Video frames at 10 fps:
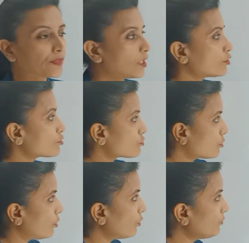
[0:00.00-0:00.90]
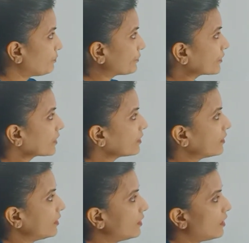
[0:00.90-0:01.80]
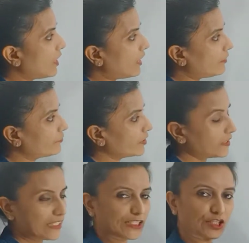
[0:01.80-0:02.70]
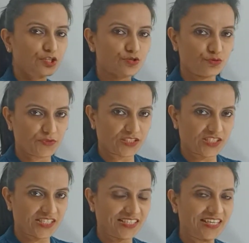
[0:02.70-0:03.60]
So after thinking so much,